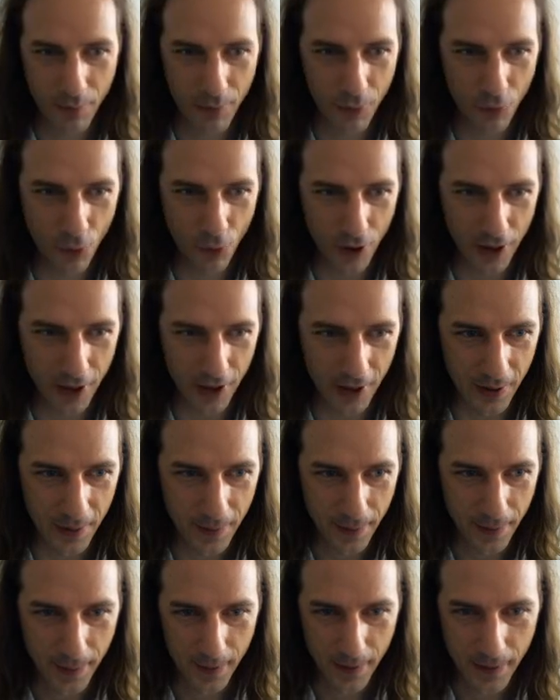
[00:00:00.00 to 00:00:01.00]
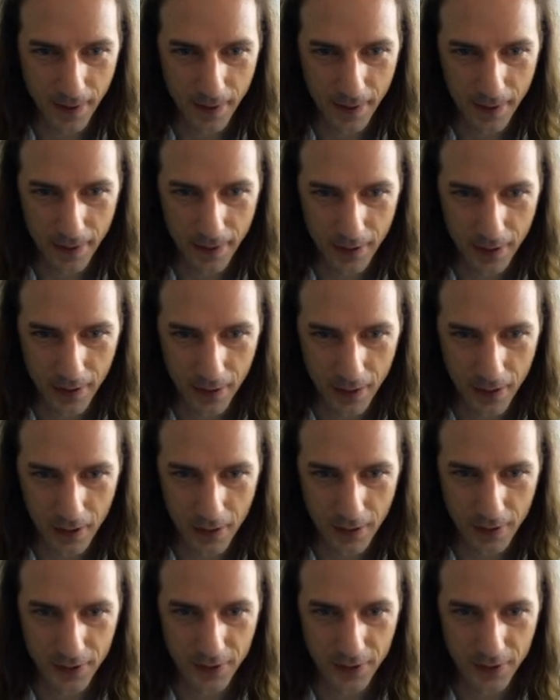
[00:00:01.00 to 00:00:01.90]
pretty lock